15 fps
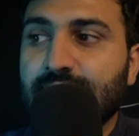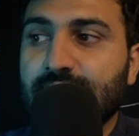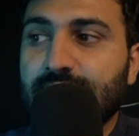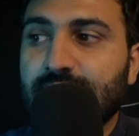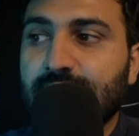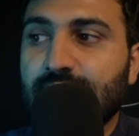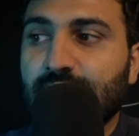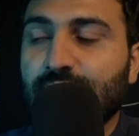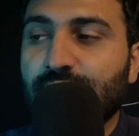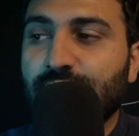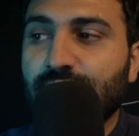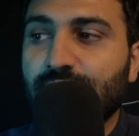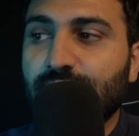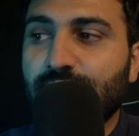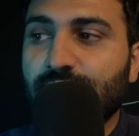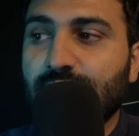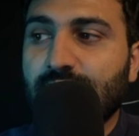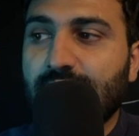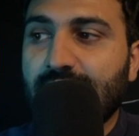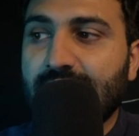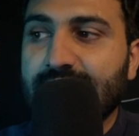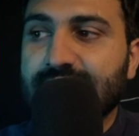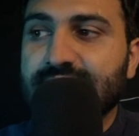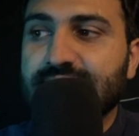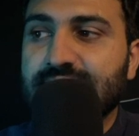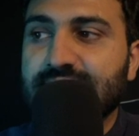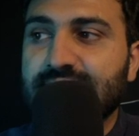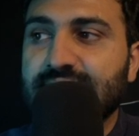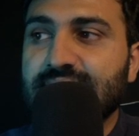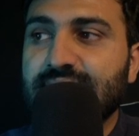Now as
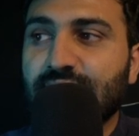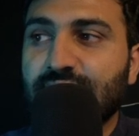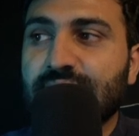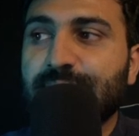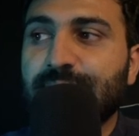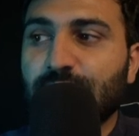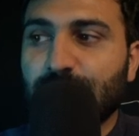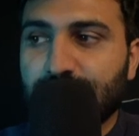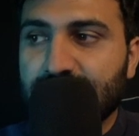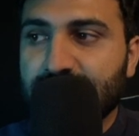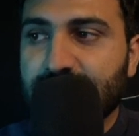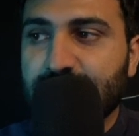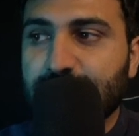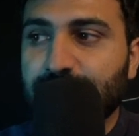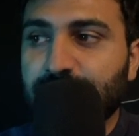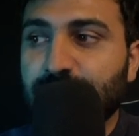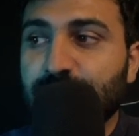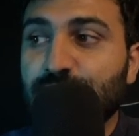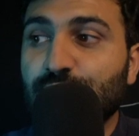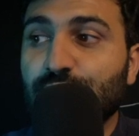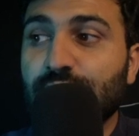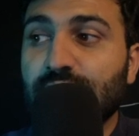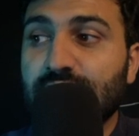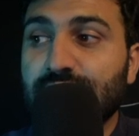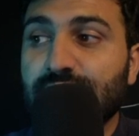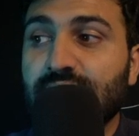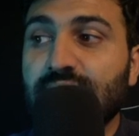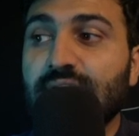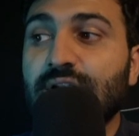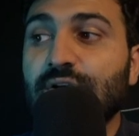this is not a promise, so it
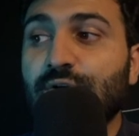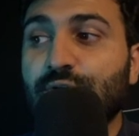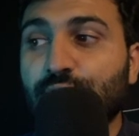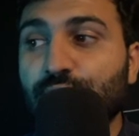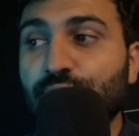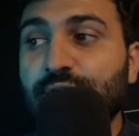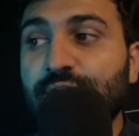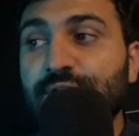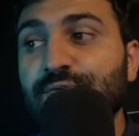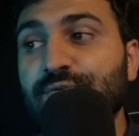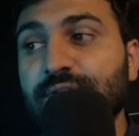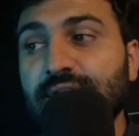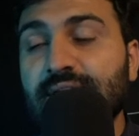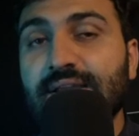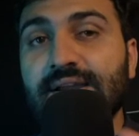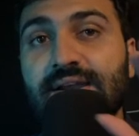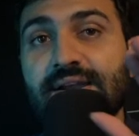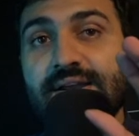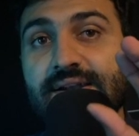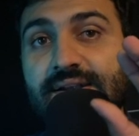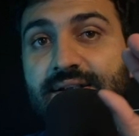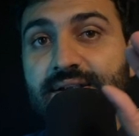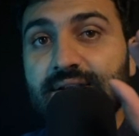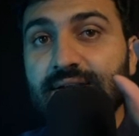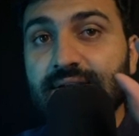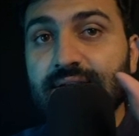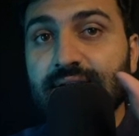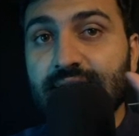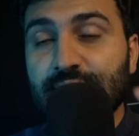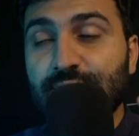will go into the
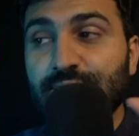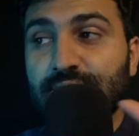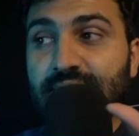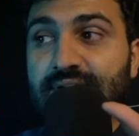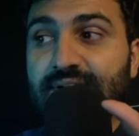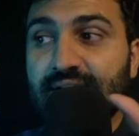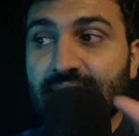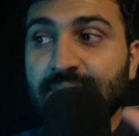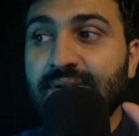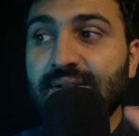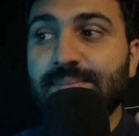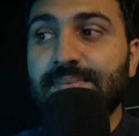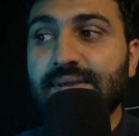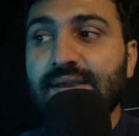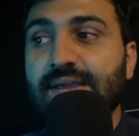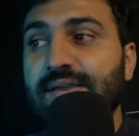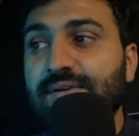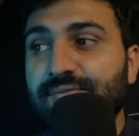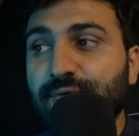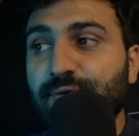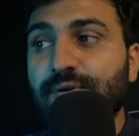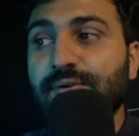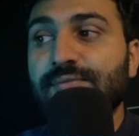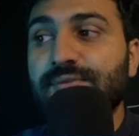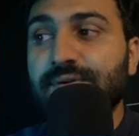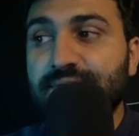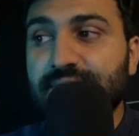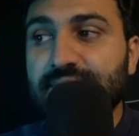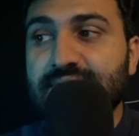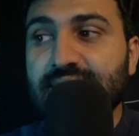timer API for
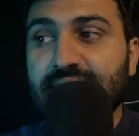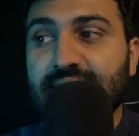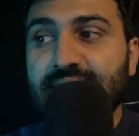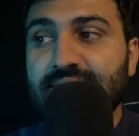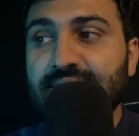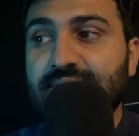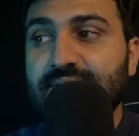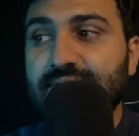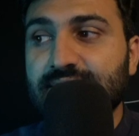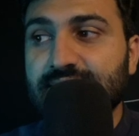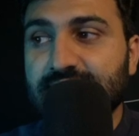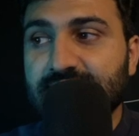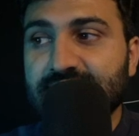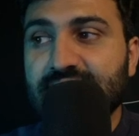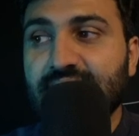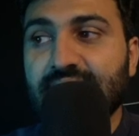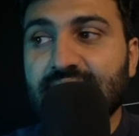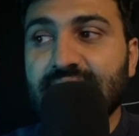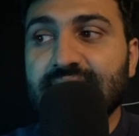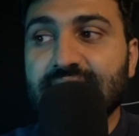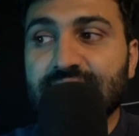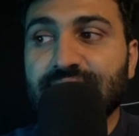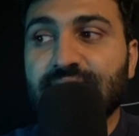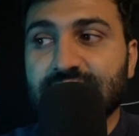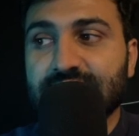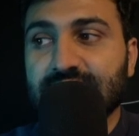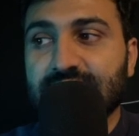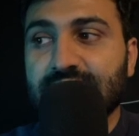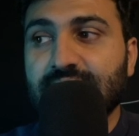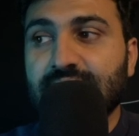50 seconds. This line, this
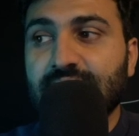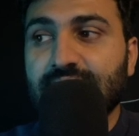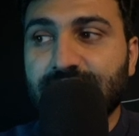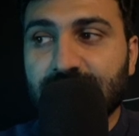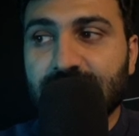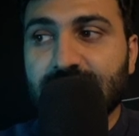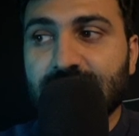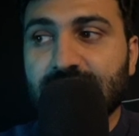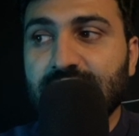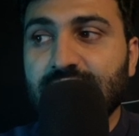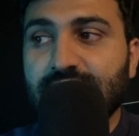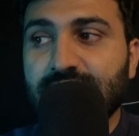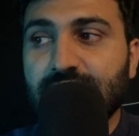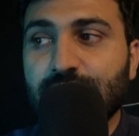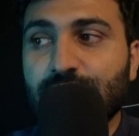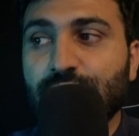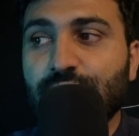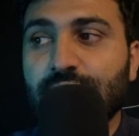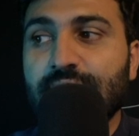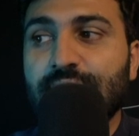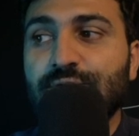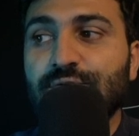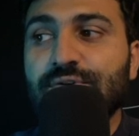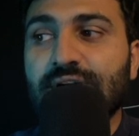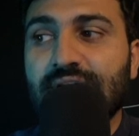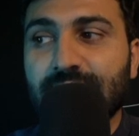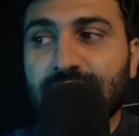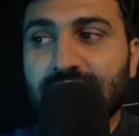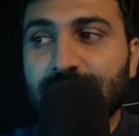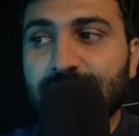function func will go into
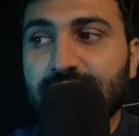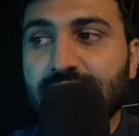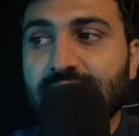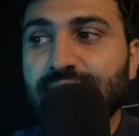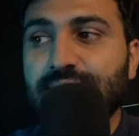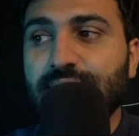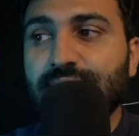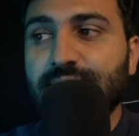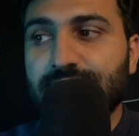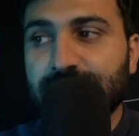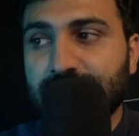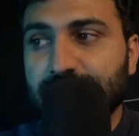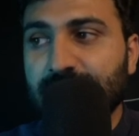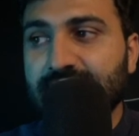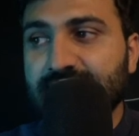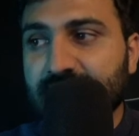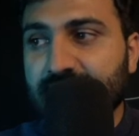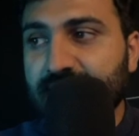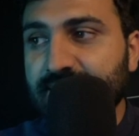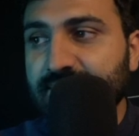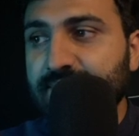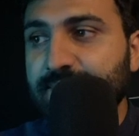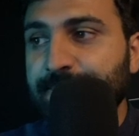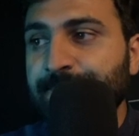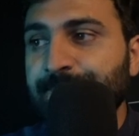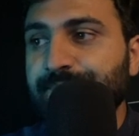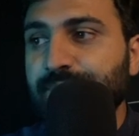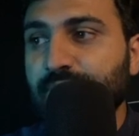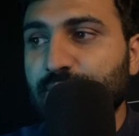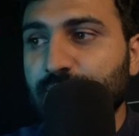timer API for 50 milliseconds.
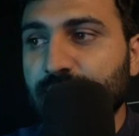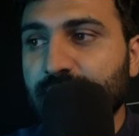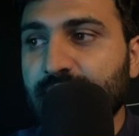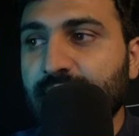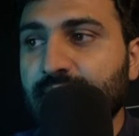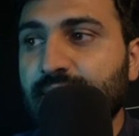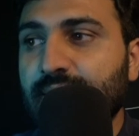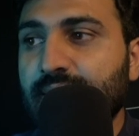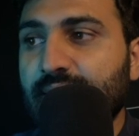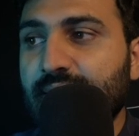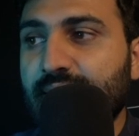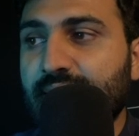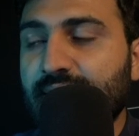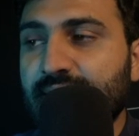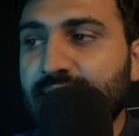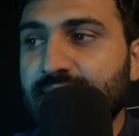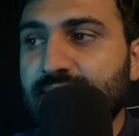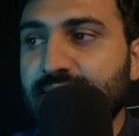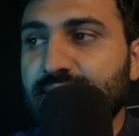Okay, and